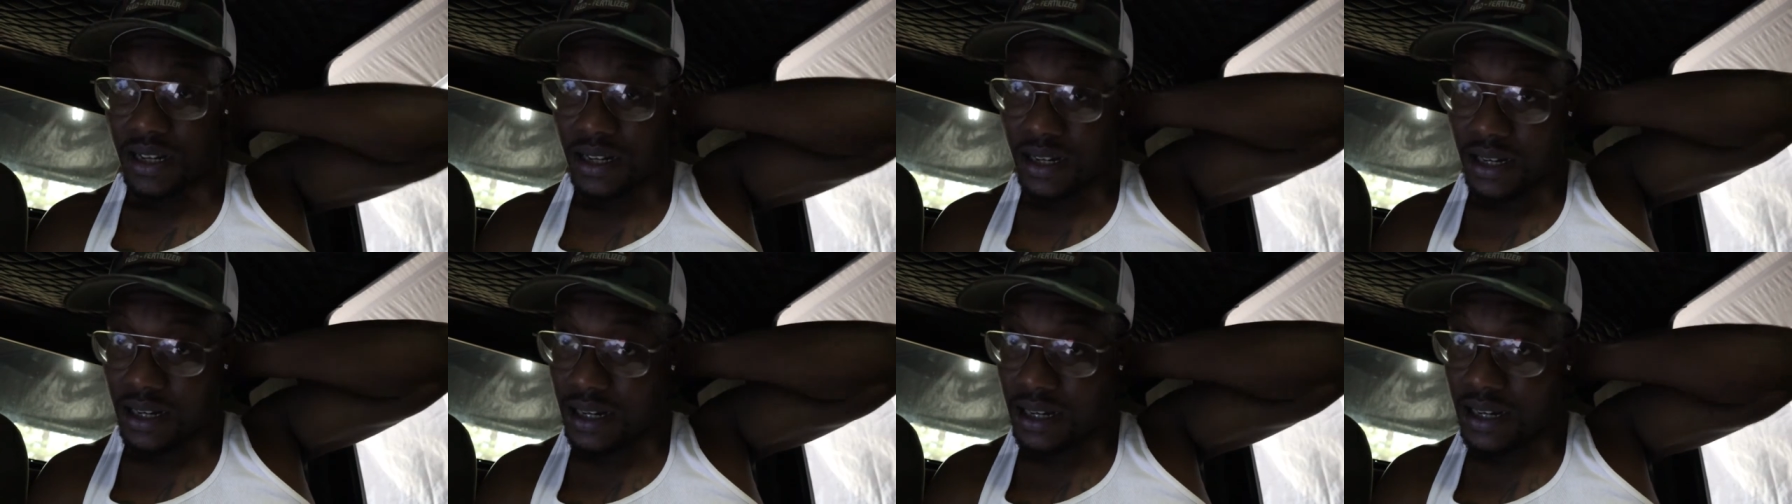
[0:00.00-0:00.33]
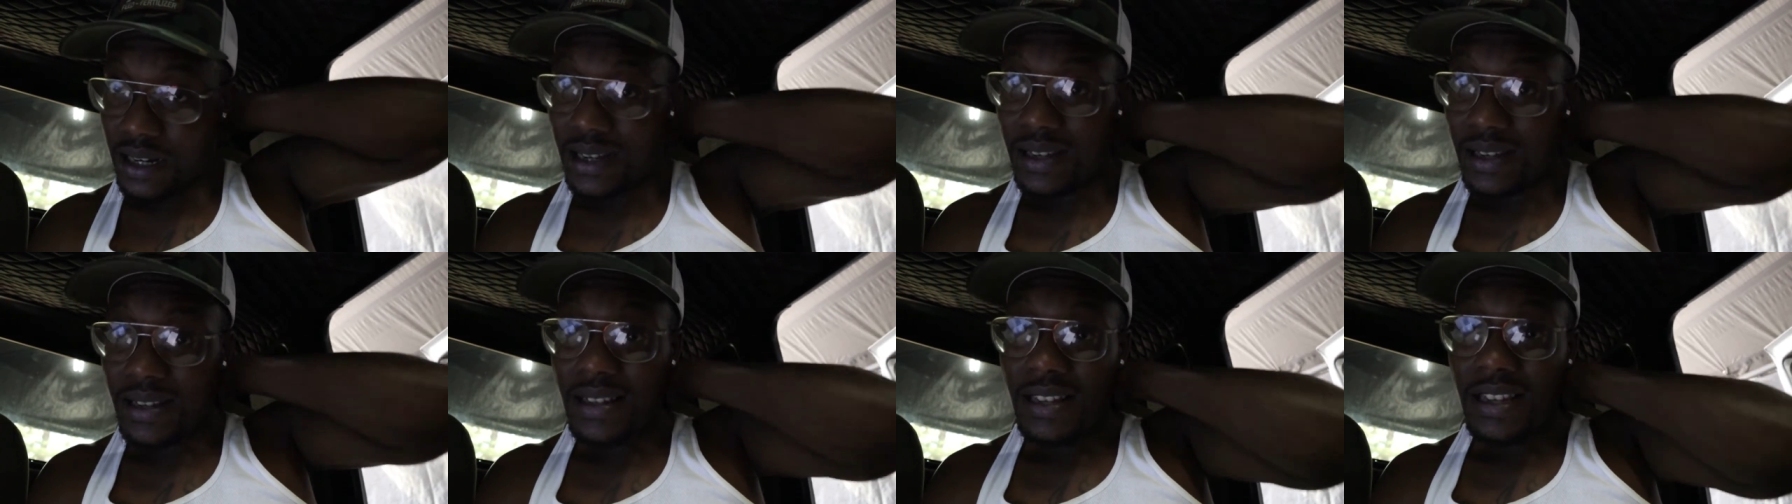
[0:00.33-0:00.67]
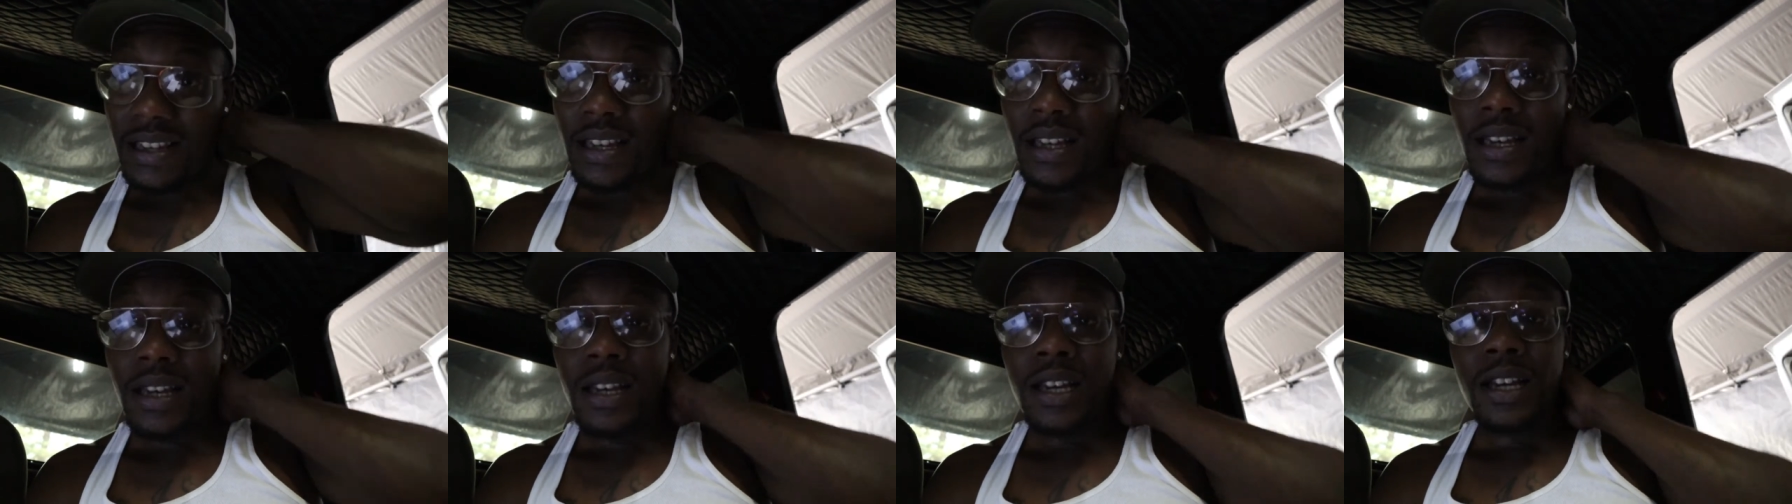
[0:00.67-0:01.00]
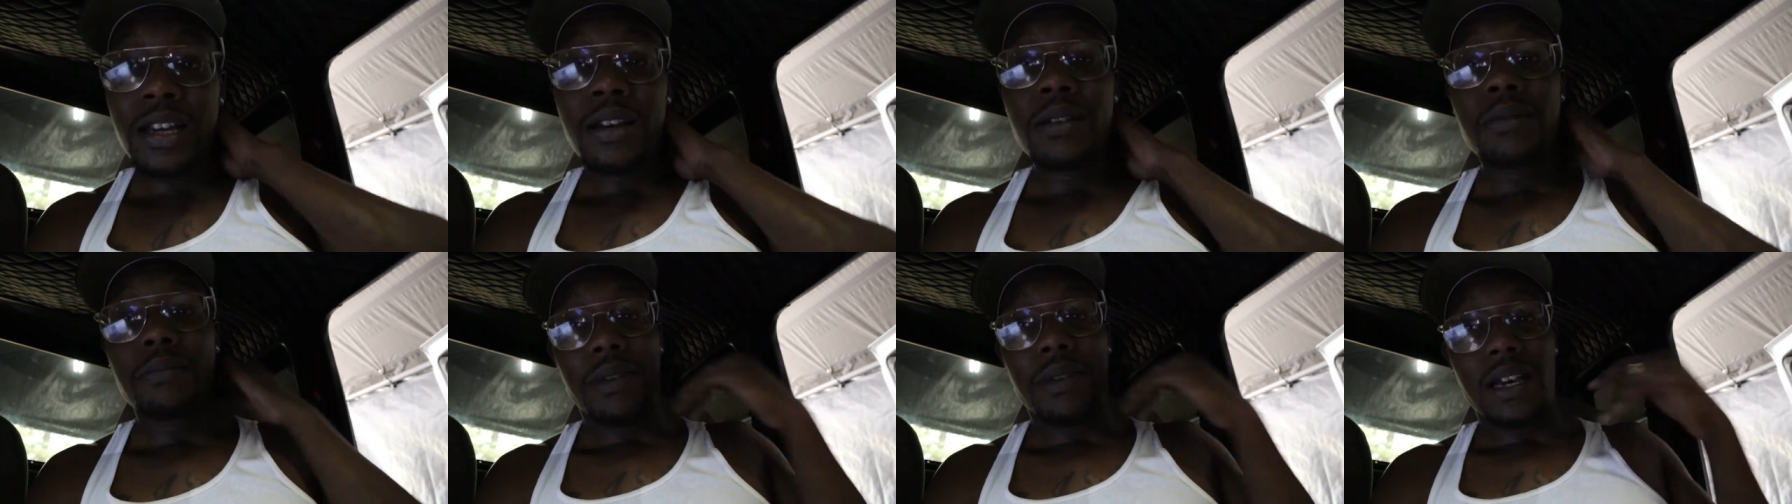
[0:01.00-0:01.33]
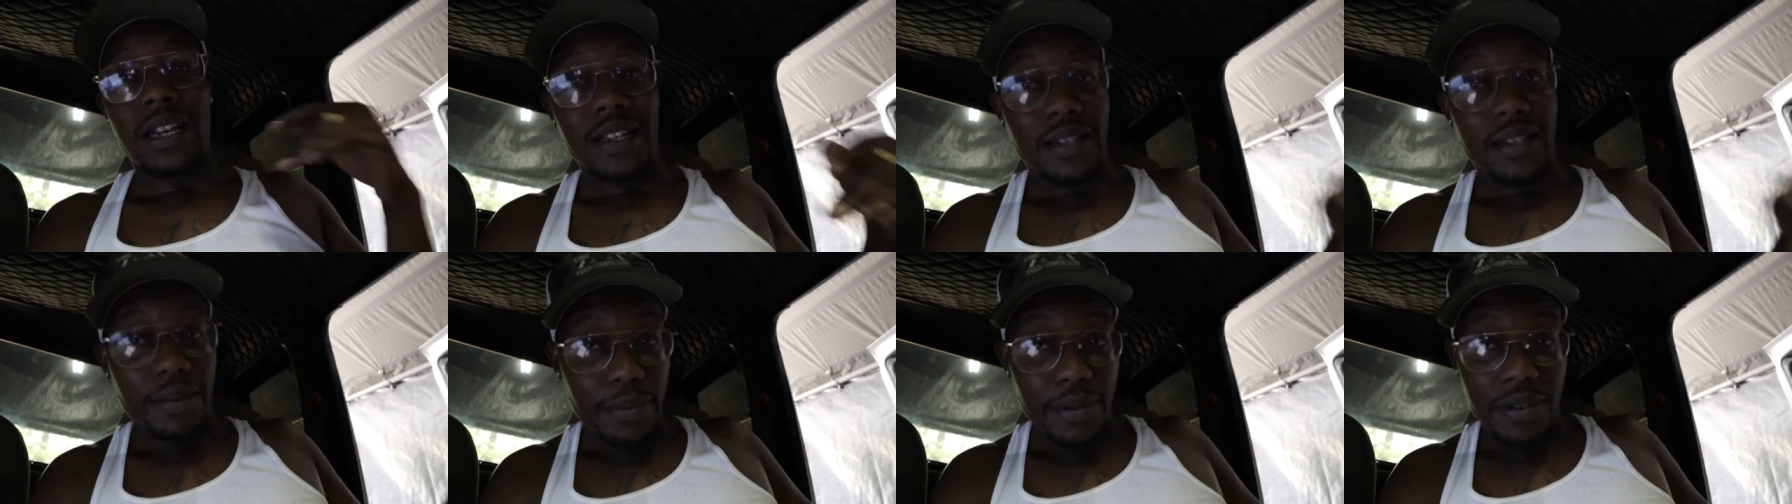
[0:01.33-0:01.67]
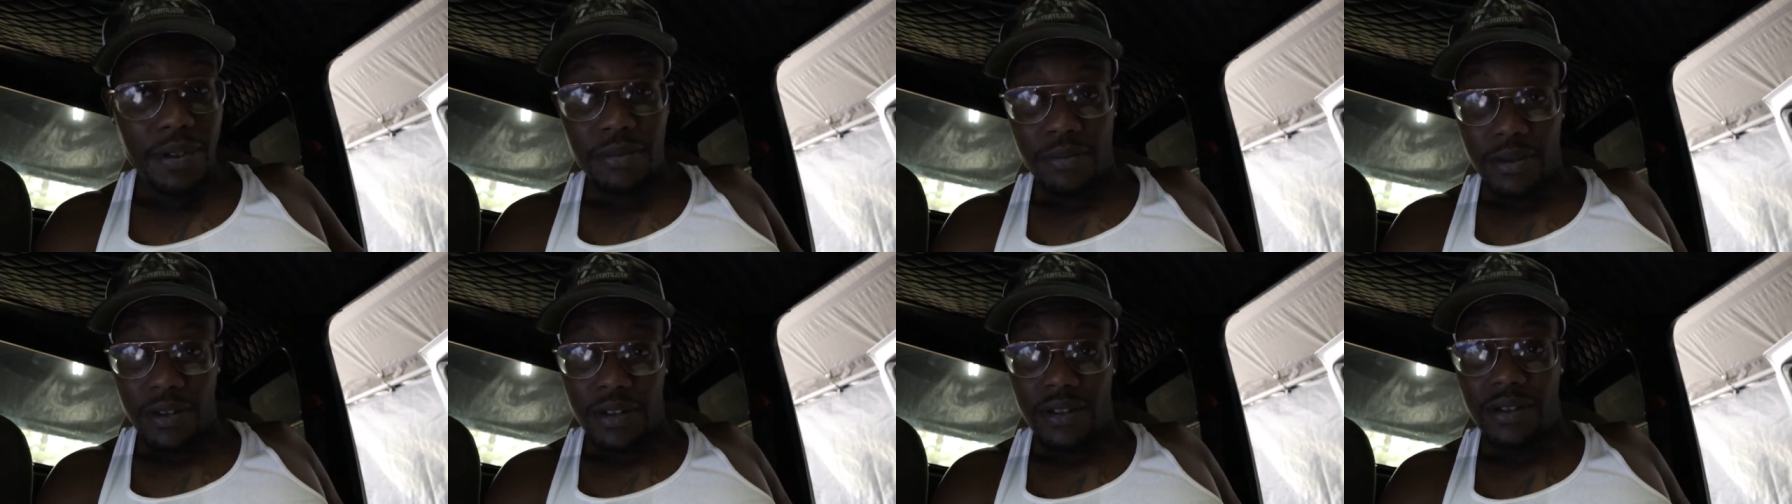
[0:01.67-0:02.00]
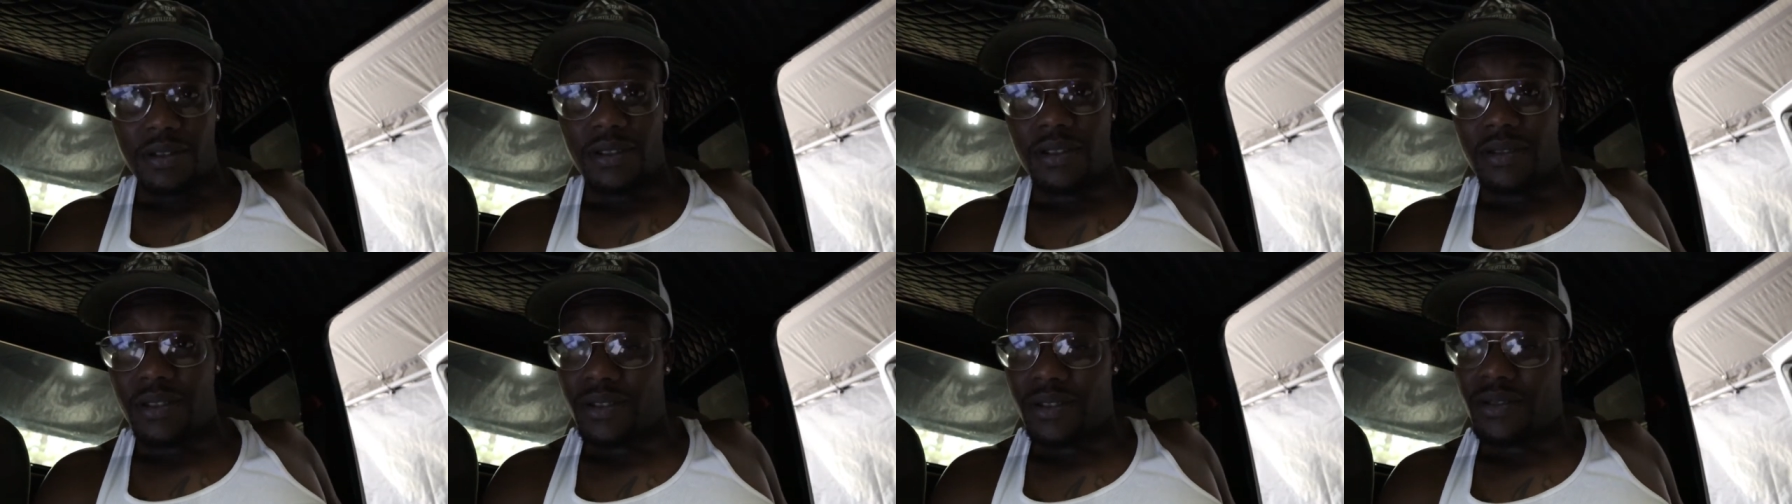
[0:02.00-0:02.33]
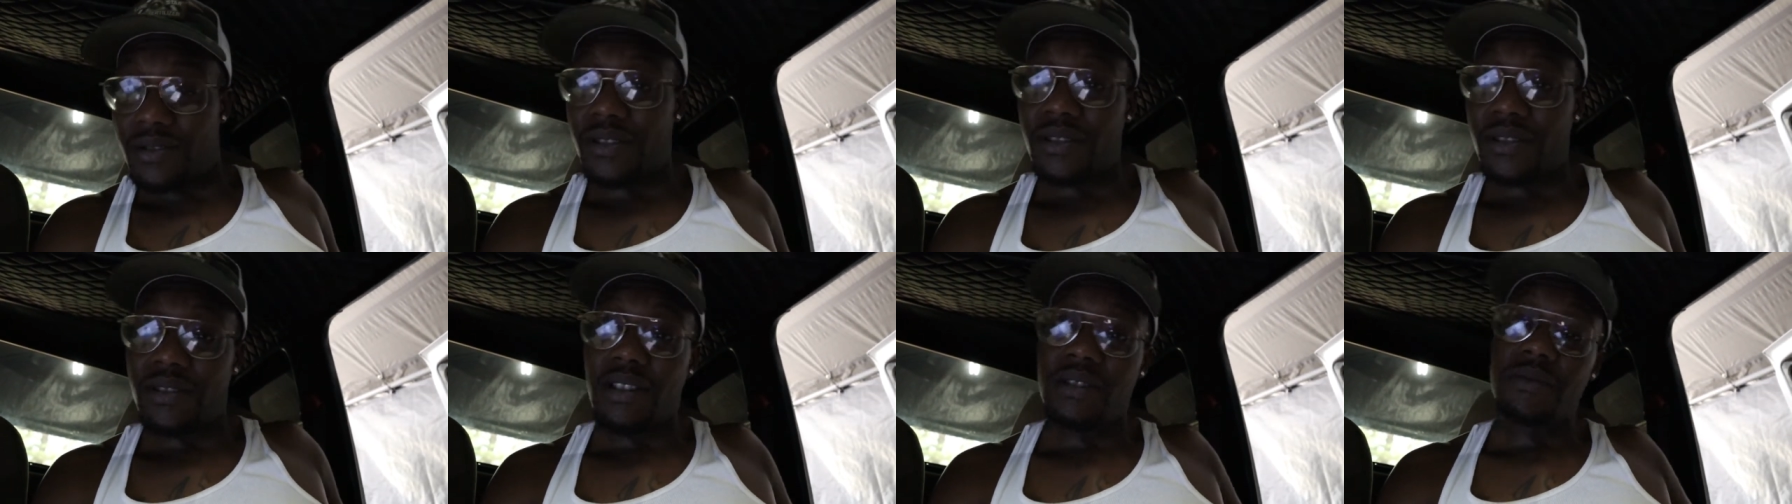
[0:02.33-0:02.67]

God. I need to put some plugs on this truck.